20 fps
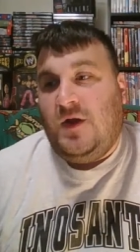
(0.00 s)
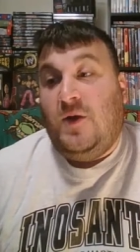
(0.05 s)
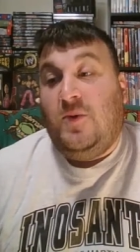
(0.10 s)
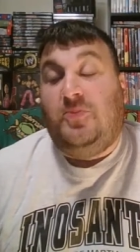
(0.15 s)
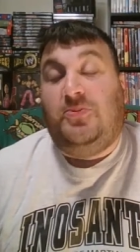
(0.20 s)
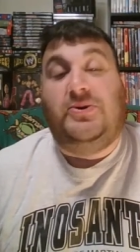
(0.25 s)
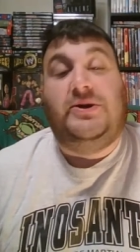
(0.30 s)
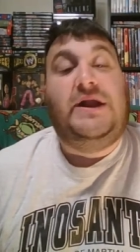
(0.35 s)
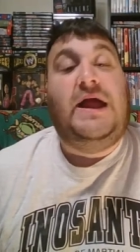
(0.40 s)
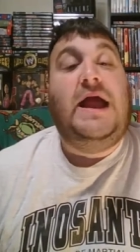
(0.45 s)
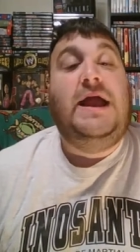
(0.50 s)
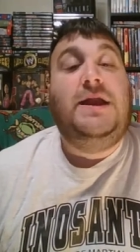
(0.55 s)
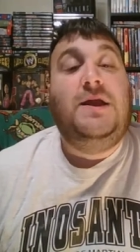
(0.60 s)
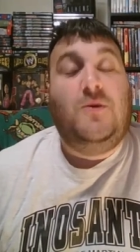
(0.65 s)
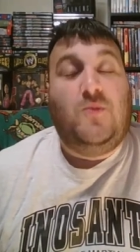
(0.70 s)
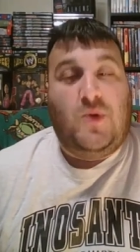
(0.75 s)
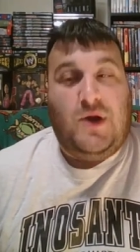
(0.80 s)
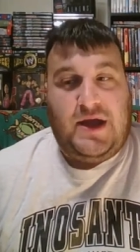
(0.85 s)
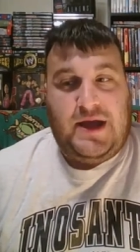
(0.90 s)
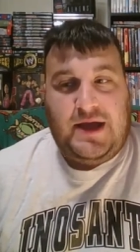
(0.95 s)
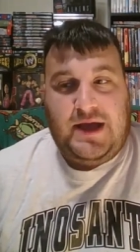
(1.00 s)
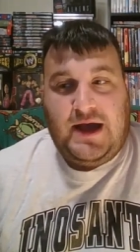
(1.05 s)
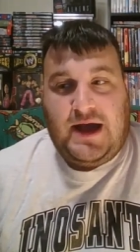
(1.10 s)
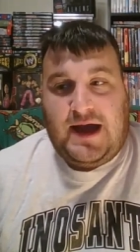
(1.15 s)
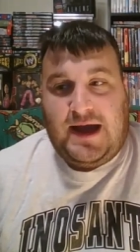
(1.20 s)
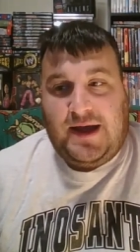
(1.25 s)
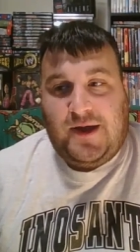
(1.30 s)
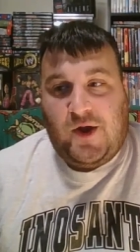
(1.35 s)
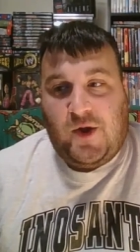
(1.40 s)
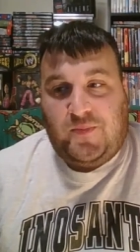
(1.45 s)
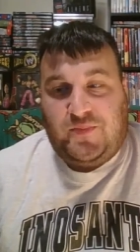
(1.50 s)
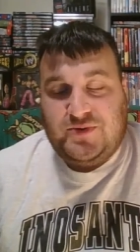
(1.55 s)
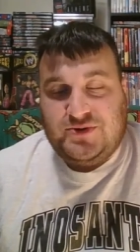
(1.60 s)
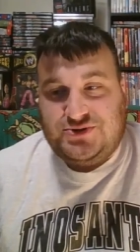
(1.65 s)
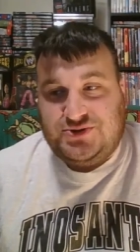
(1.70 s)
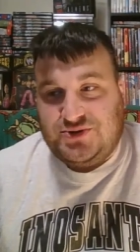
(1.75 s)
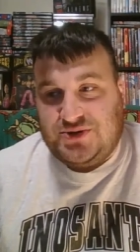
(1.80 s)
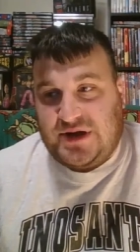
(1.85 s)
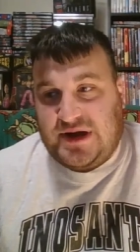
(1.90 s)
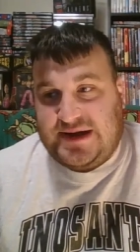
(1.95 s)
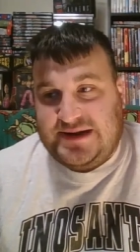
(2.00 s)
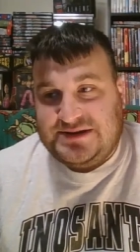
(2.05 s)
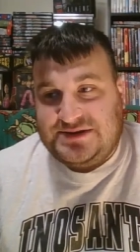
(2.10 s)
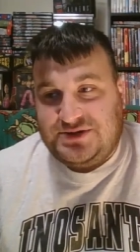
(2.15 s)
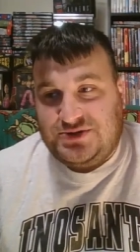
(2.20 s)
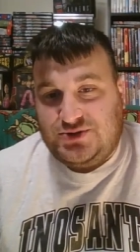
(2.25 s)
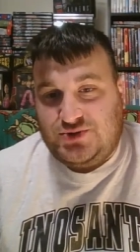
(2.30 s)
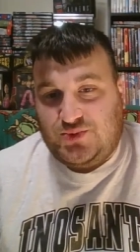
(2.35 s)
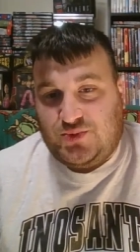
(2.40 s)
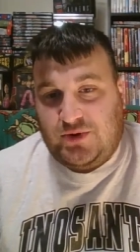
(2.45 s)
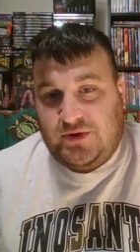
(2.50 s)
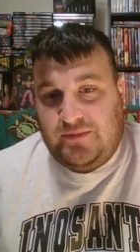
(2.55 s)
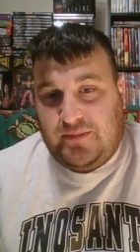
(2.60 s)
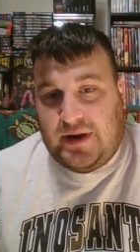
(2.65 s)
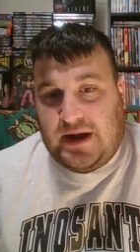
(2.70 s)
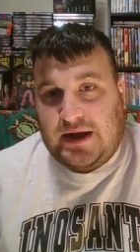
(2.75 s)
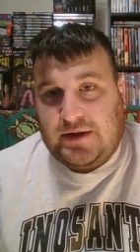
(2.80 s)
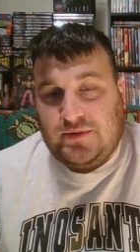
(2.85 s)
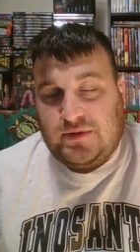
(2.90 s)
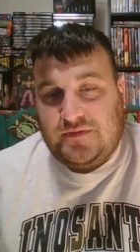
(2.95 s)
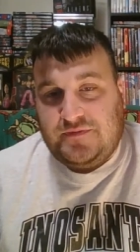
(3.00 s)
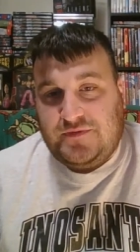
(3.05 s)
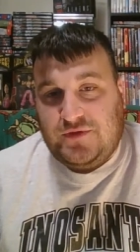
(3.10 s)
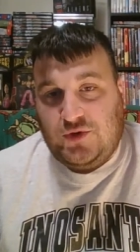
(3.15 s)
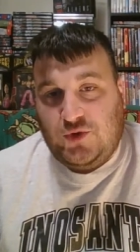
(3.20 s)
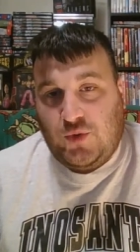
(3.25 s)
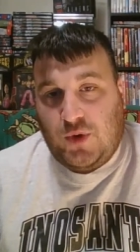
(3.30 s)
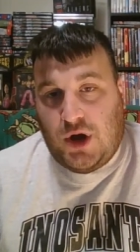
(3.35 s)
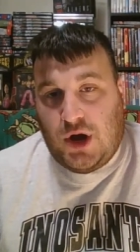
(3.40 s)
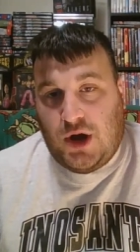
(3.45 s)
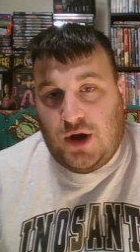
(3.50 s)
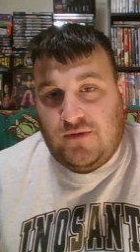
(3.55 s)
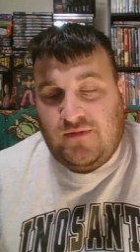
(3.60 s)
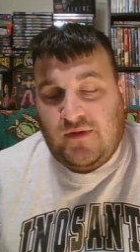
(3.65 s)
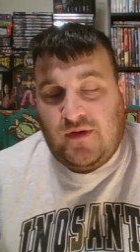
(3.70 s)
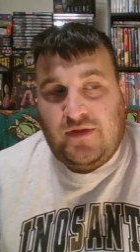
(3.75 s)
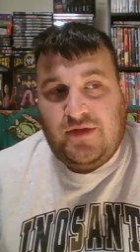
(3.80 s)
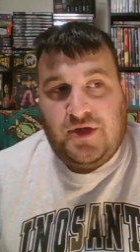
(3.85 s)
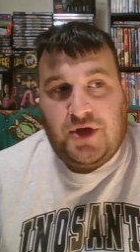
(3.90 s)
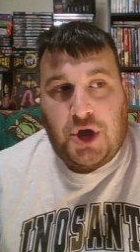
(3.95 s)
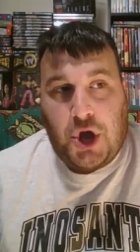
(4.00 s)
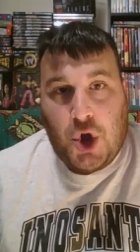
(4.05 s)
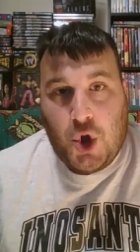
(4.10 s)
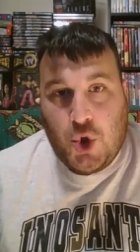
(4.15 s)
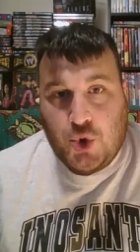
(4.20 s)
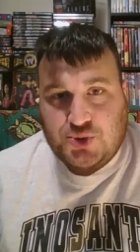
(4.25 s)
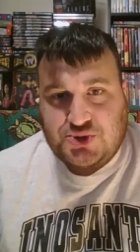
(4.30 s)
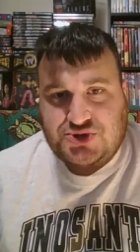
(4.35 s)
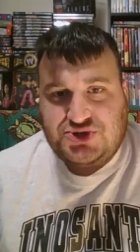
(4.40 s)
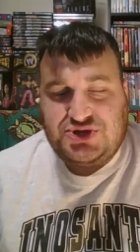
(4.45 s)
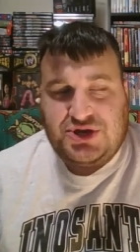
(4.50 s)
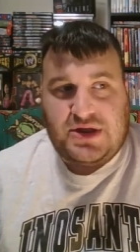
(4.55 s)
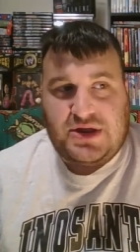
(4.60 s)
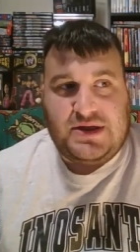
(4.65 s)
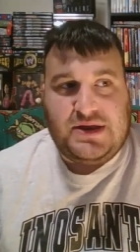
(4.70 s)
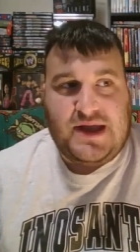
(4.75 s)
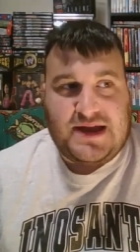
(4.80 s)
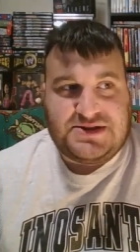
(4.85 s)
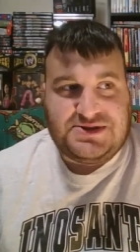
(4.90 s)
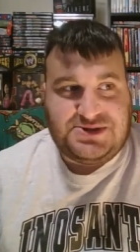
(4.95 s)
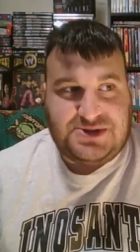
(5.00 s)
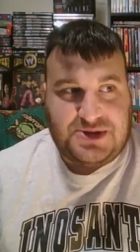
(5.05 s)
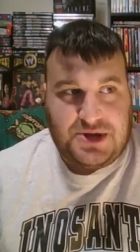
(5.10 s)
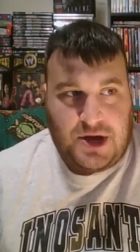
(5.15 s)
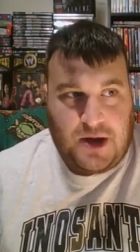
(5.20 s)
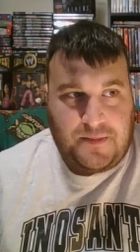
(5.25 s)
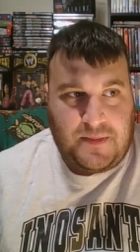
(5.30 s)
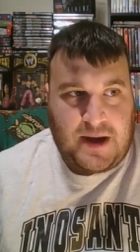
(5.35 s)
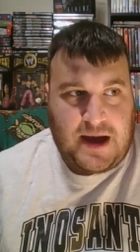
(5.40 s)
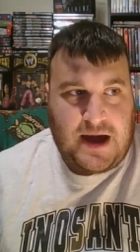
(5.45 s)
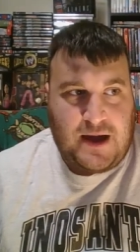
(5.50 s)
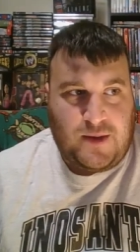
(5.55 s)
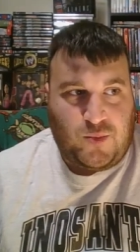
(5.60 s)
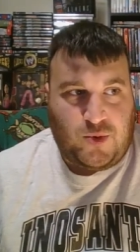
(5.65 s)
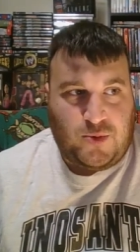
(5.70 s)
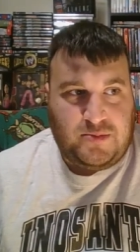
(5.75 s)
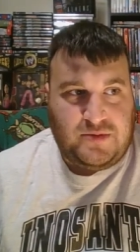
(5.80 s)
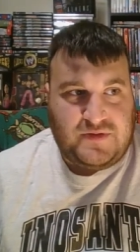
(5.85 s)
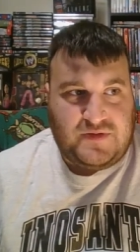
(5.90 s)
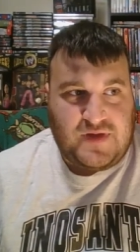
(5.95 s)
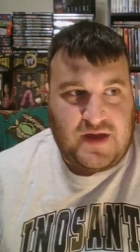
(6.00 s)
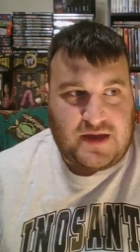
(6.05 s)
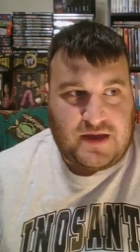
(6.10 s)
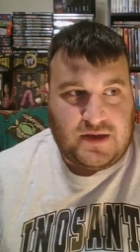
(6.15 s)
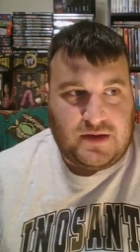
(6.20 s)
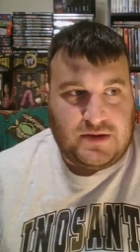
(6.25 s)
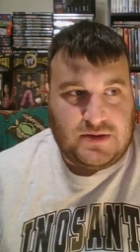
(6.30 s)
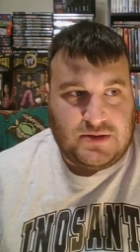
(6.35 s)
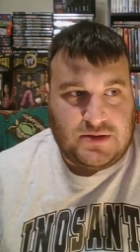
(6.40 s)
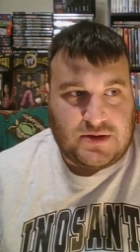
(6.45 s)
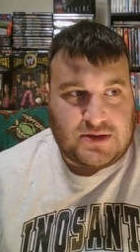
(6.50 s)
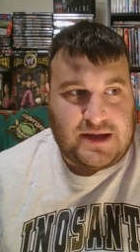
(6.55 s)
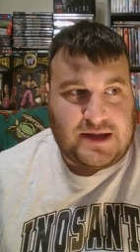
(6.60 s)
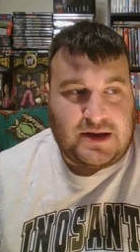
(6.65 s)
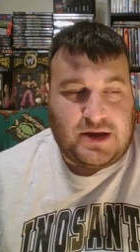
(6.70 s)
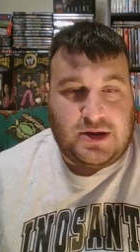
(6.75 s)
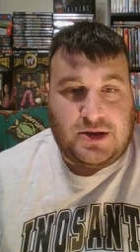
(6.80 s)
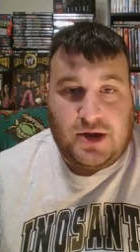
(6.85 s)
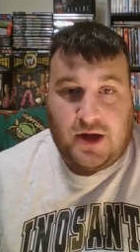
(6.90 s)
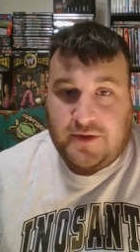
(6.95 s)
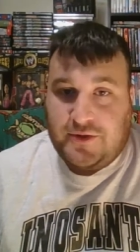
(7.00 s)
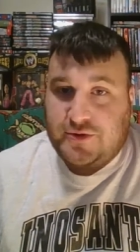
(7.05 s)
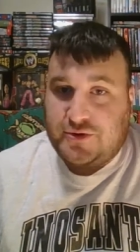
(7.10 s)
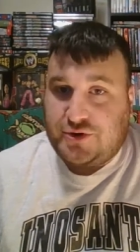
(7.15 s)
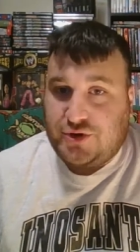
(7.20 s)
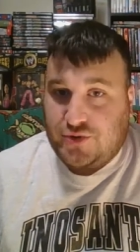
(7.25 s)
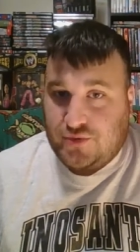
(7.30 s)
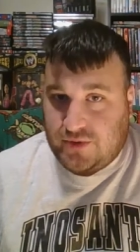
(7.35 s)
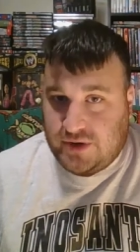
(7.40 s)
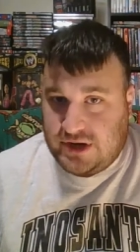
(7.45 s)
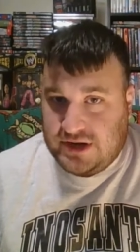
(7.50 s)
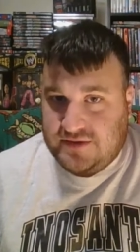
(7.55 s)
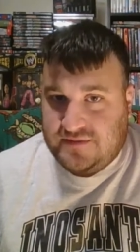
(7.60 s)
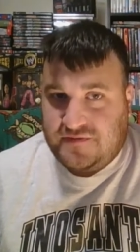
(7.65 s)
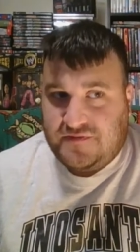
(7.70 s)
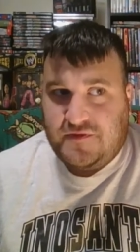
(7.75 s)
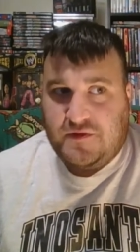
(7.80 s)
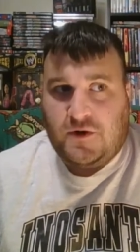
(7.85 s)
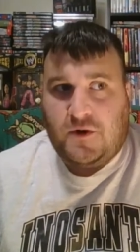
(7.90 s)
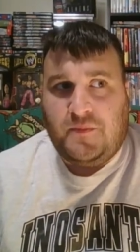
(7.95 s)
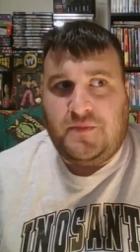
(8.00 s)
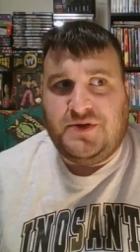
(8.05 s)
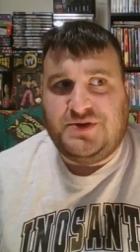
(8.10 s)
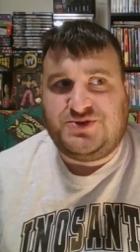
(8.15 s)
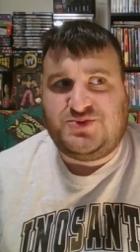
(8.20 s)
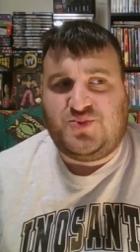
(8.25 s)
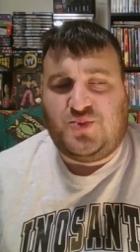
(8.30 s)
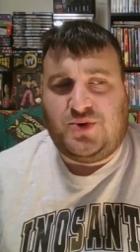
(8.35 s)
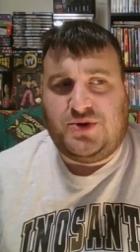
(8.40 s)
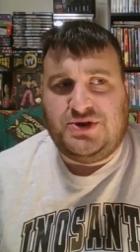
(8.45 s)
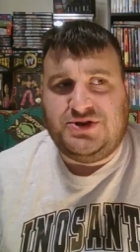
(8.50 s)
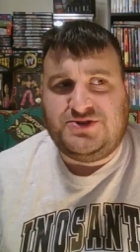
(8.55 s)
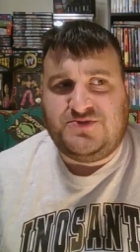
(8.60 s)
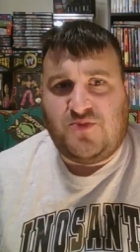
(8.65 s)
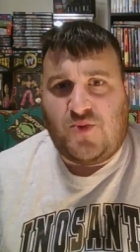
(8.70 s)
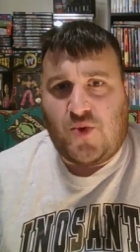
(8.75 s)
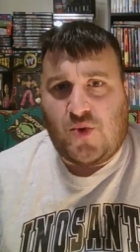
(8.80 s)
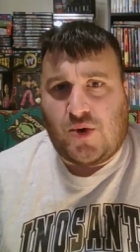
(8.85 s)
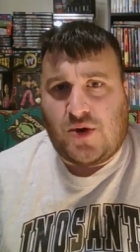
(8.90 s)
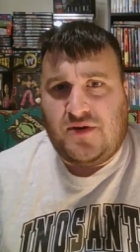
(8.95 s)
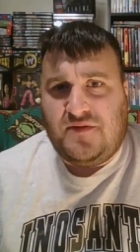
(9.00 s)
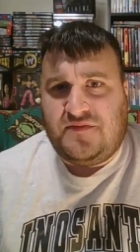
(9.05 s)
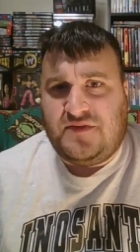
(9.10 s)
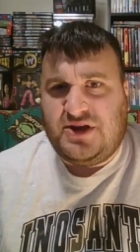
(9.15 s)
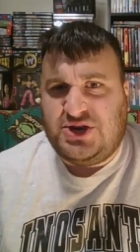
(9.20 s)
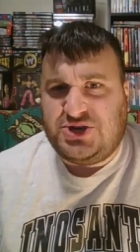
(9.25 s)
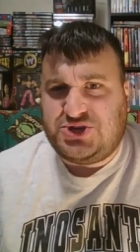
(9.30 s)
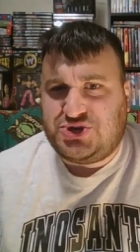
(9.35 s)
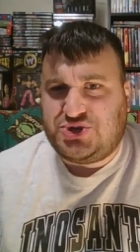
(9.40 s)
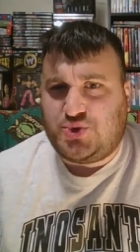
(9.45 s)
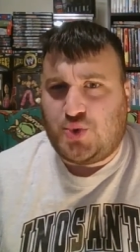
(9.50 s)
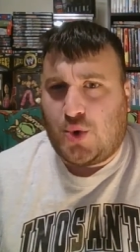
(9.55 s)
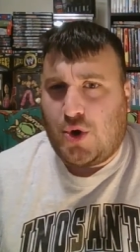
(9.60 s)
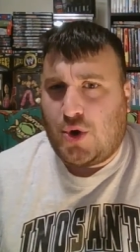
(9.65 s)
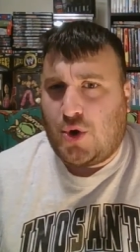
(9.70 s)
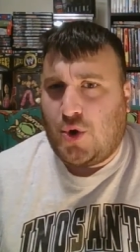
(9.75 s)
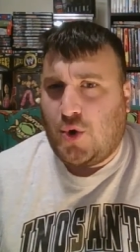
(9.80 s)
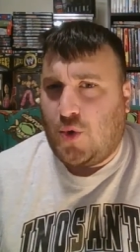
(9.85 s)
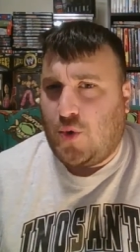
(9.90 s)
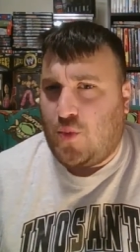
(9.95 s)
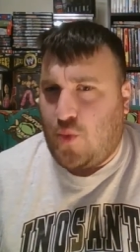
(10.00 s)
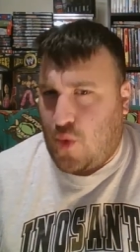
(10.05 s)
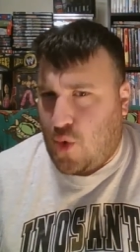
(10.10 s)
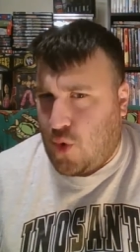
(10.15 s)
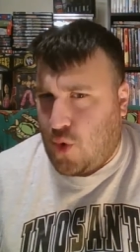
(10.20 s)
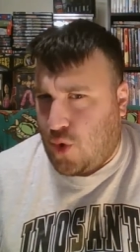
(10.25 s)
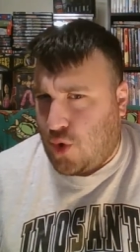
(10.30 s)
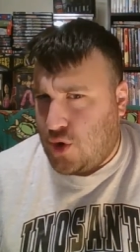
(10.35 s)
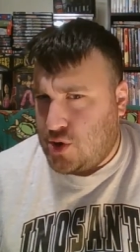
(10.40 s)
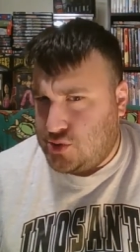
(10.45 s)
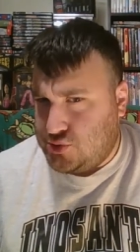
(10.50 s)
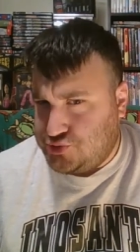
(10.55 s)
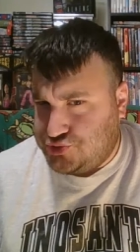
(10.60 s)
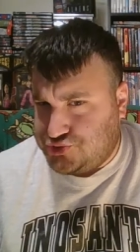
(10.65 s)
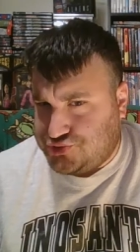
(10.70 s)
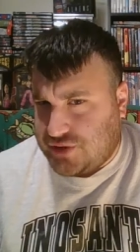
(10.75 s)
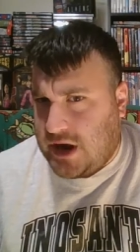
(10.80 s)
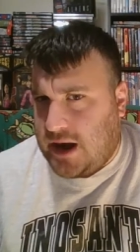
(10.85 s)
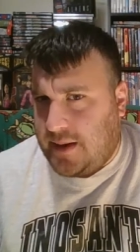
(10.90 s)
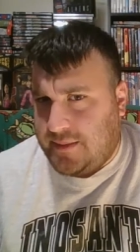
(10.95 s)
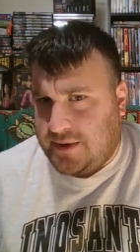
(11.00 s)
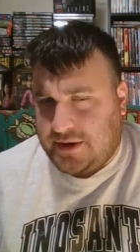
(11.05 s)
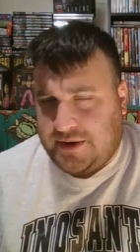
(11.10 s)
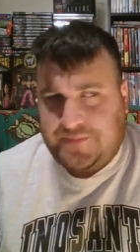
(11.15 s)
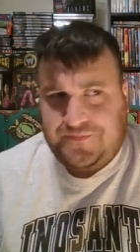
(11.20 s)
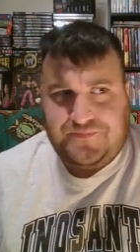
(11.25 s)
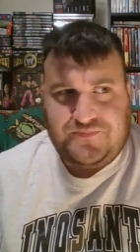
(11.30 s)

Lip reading: But anyway, I hope that you guys enjoyed my review of The Host. Next up, I will be taking a look at another Korean film. This one is more of a historical war drama.